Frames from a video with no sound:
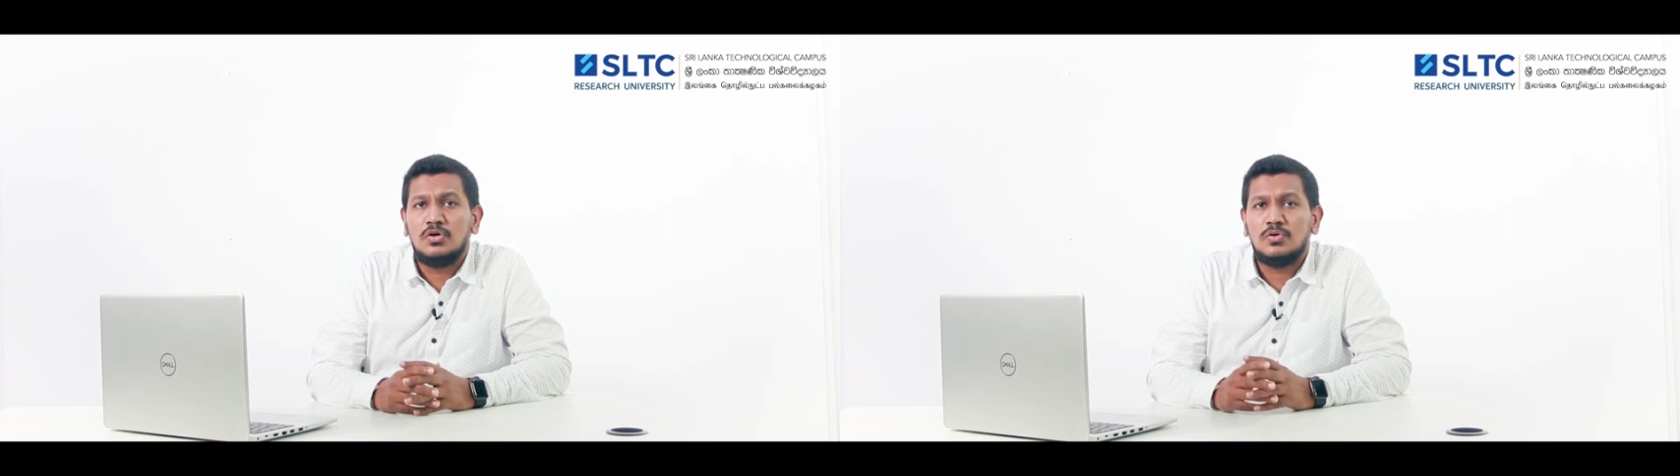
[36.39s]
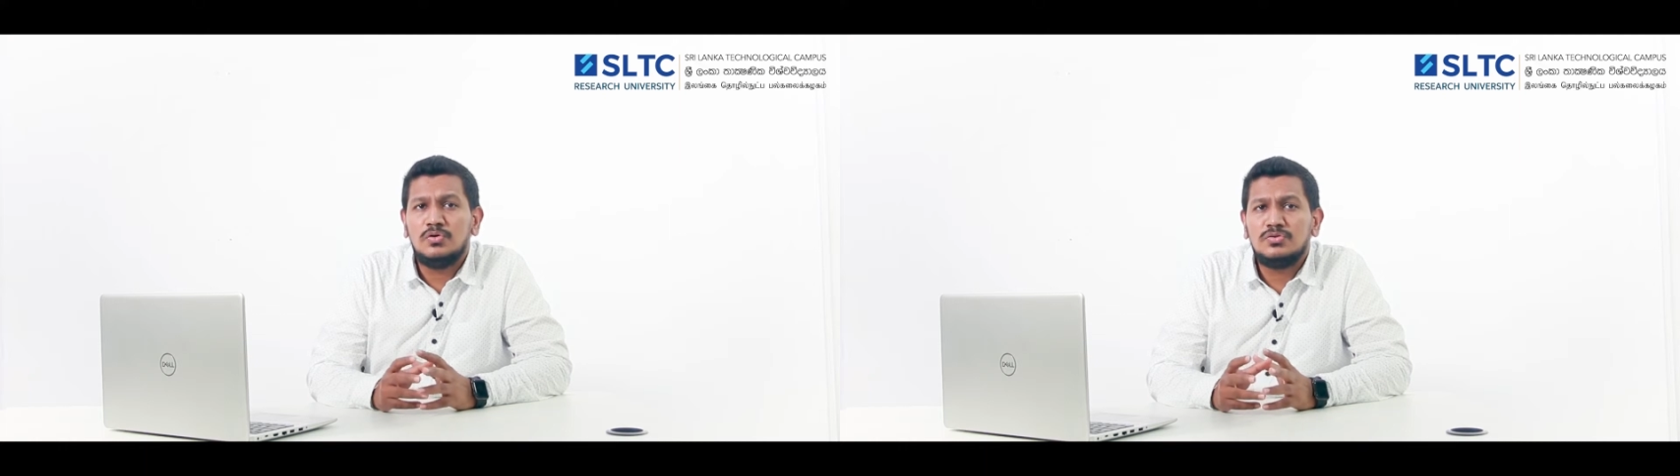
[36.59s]

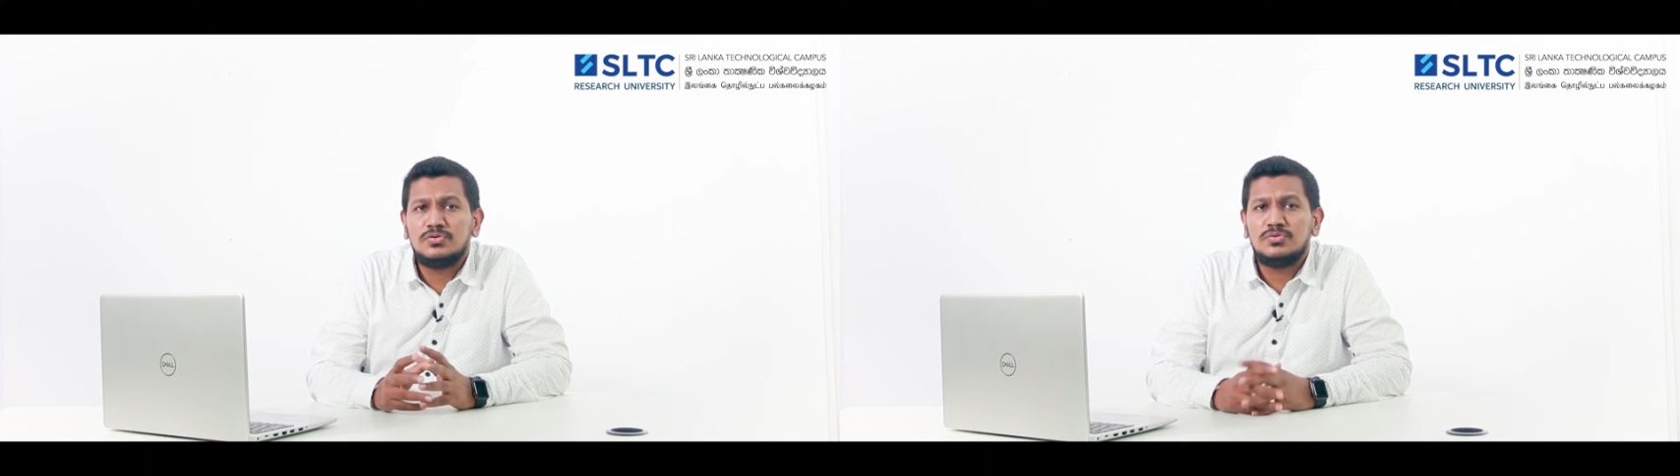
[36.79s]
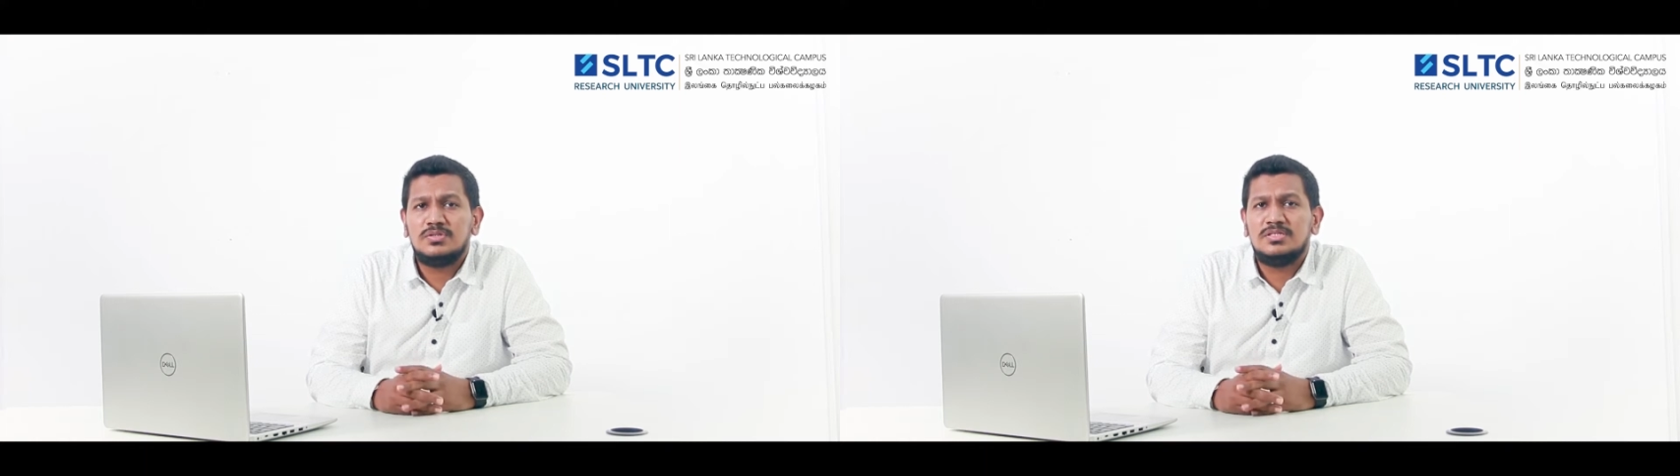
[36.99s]
goes
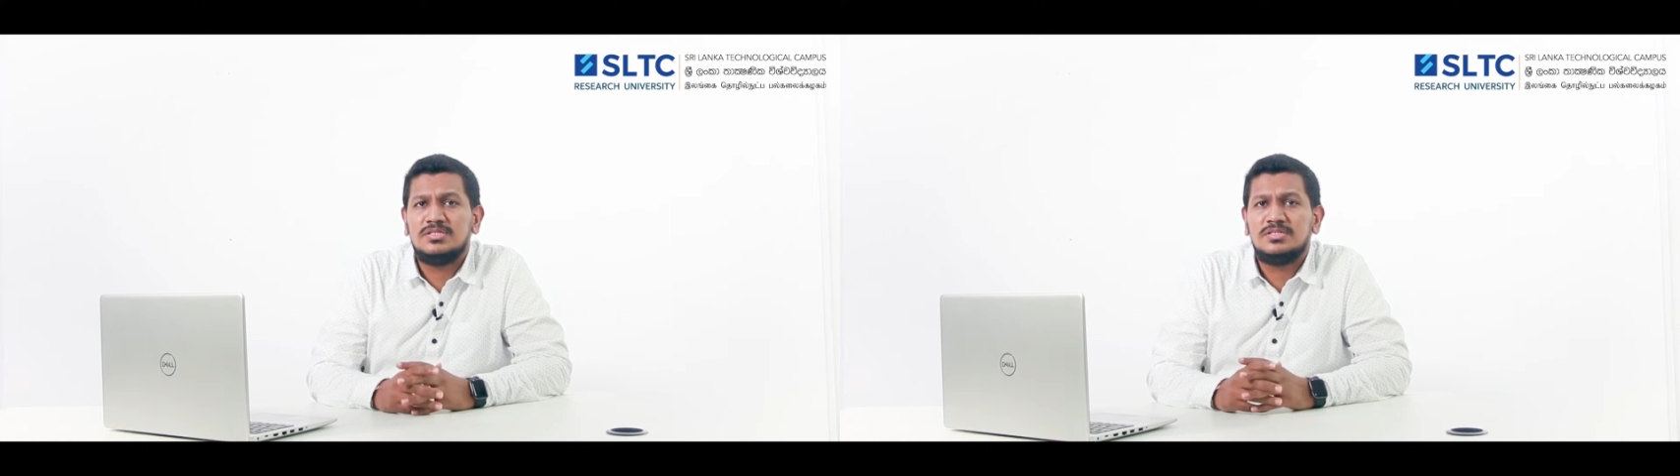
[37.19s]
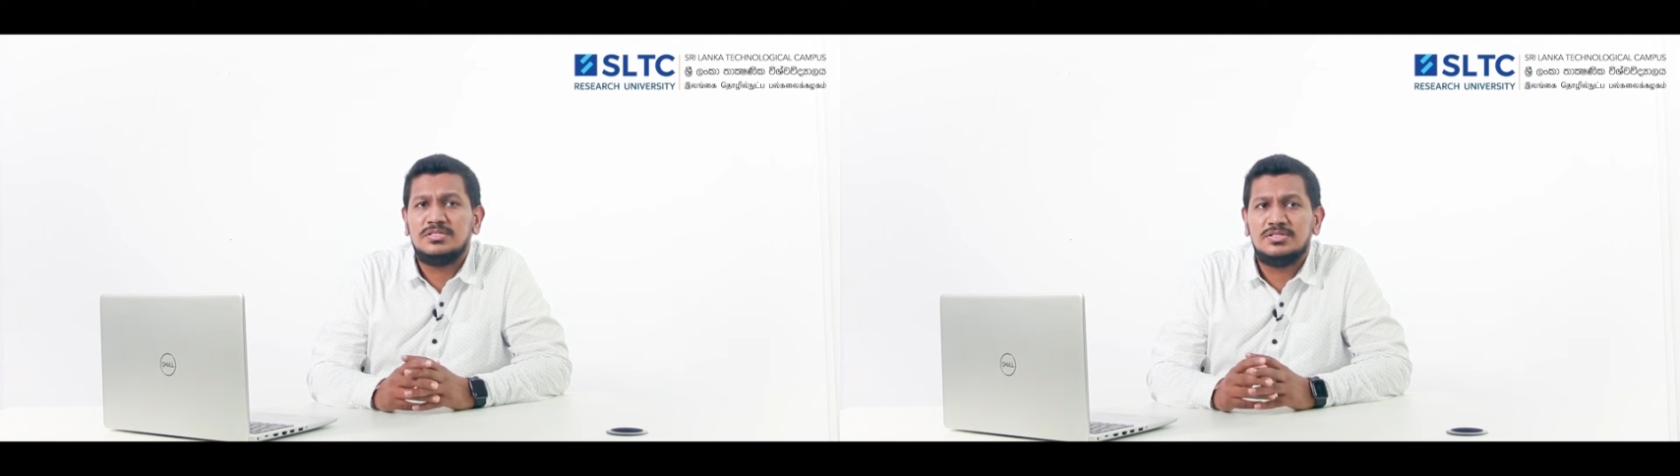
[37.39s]
through
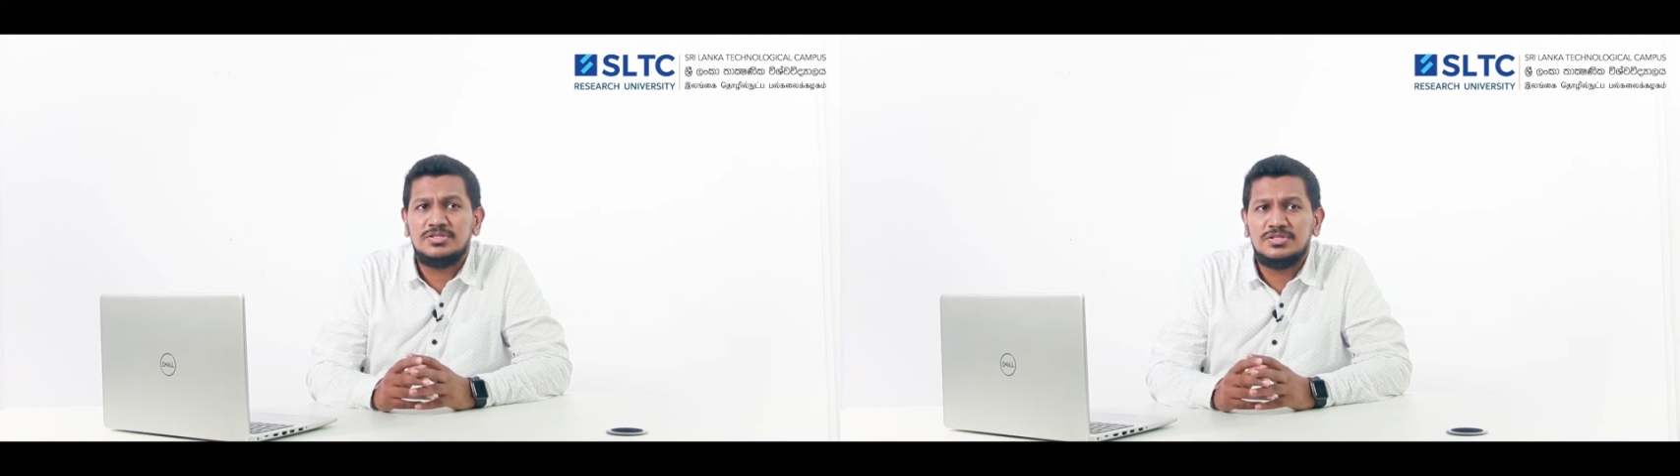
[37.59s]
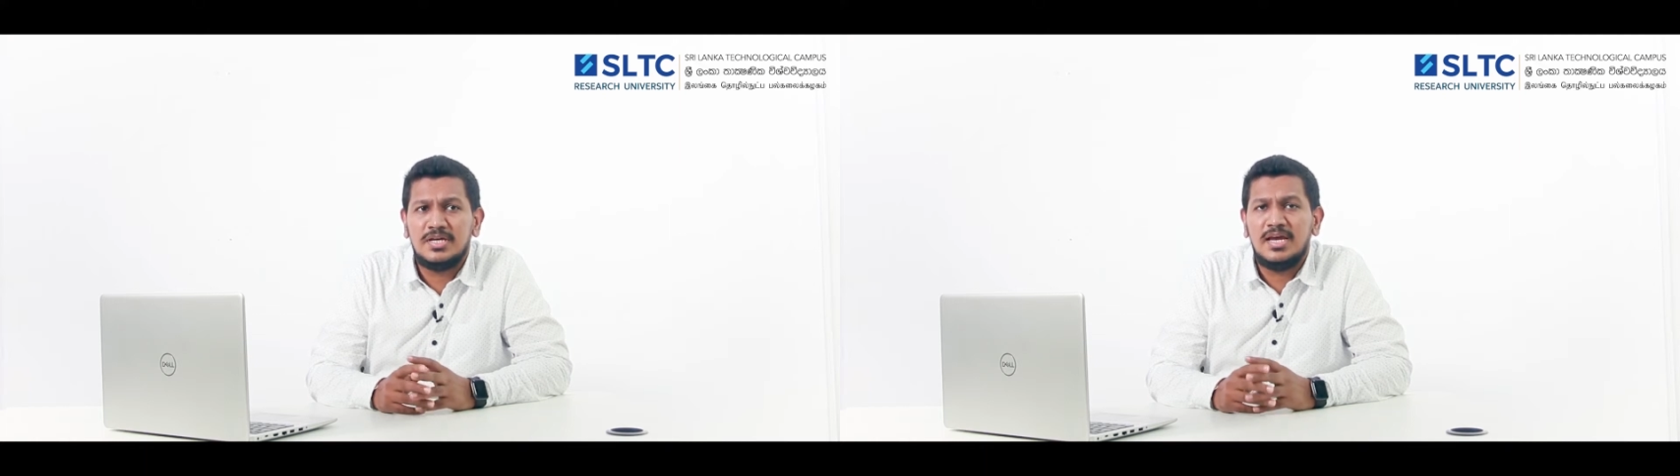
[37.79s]
this
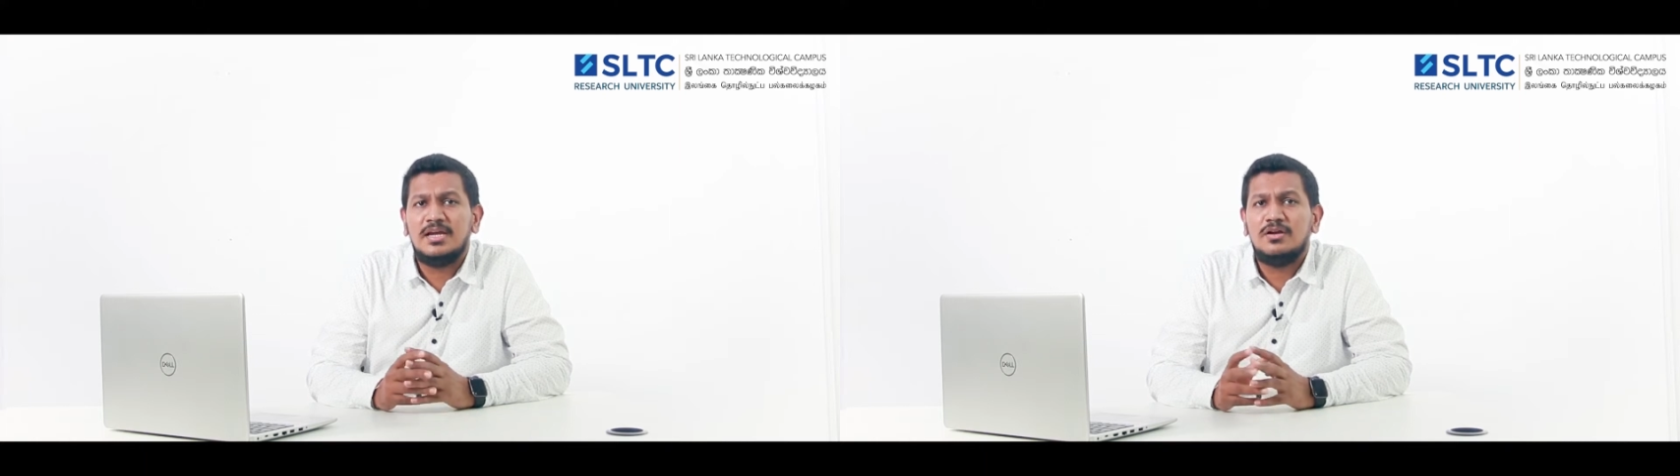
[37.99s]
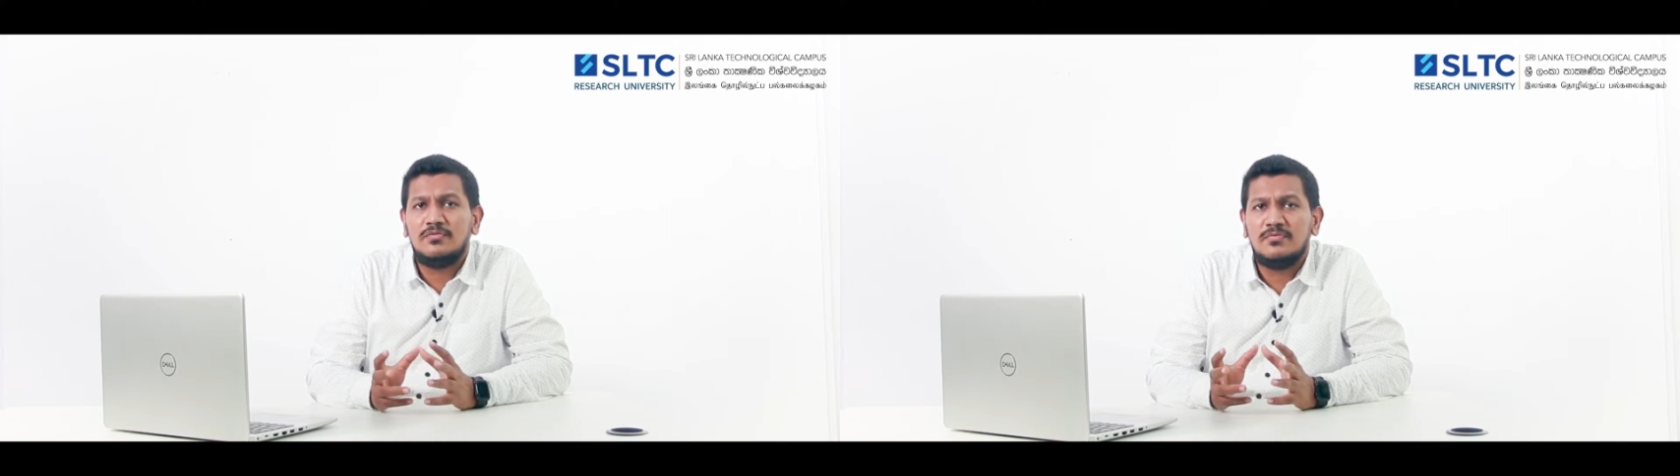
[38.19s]

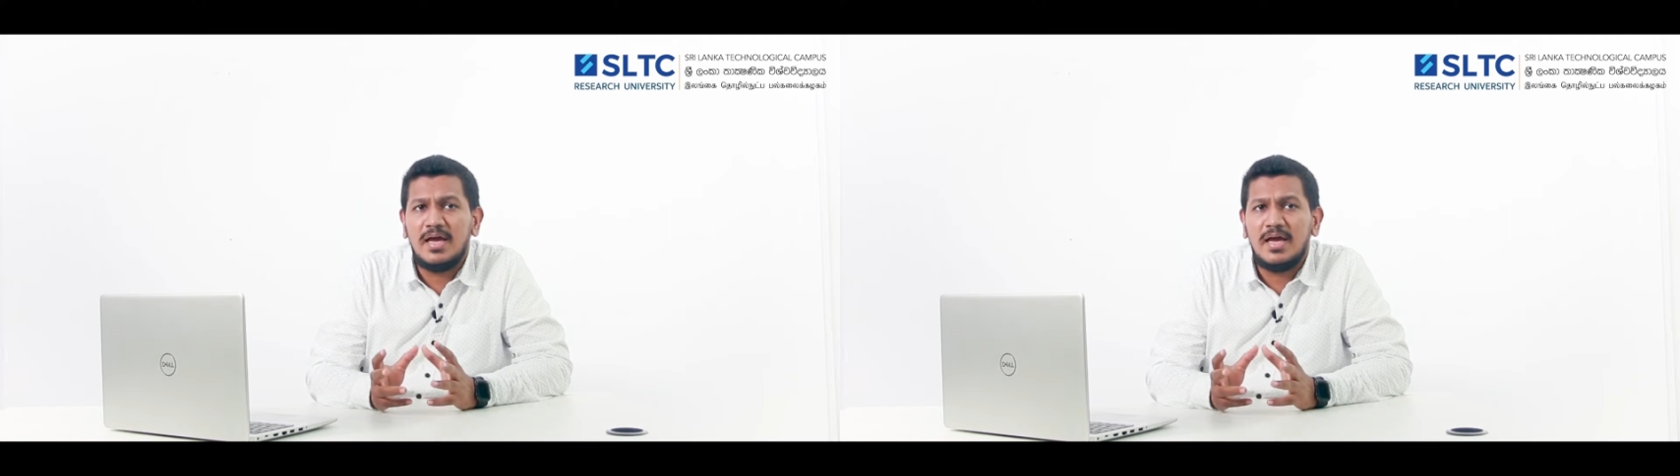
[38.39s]
chain of